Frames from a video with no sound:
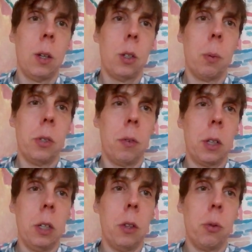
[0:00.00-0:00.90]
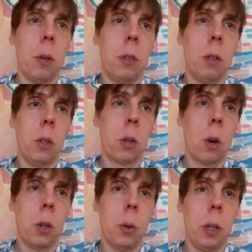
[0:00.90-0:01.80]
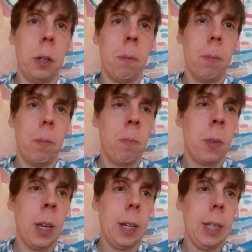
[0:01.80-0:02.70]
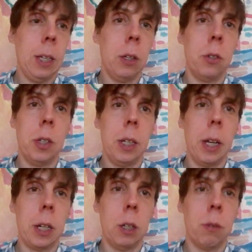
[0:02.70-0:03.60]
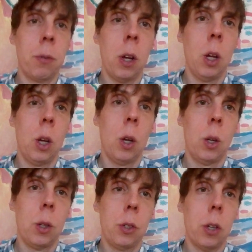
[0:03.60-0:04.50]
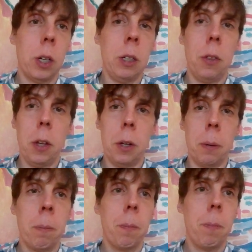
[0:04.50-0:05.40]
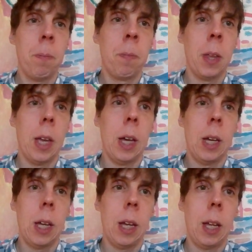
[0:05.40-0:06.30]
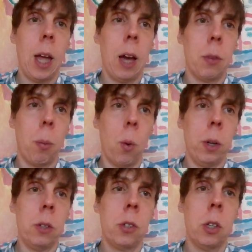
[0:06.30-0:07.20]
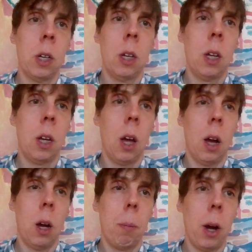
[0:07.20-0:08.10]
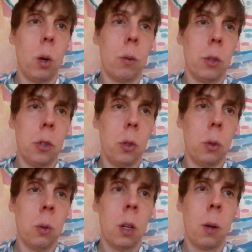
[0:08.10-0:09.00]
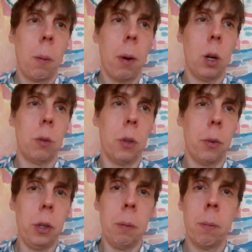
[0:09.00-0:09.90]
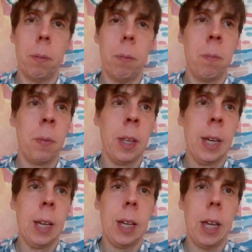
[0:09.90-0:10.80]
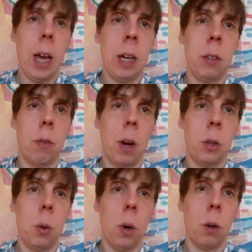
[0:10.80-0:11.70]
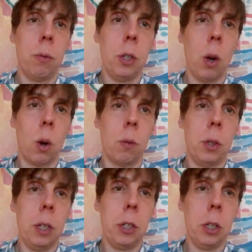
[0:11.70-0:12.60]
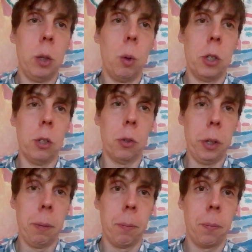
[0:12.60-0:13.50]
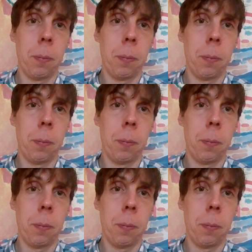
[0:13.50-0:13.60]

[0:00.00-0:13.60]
Specifically, the derivative of the cardioid is negative sine theta at the point pi over 2, pi over 3, and the value of dr over dt, which is 3.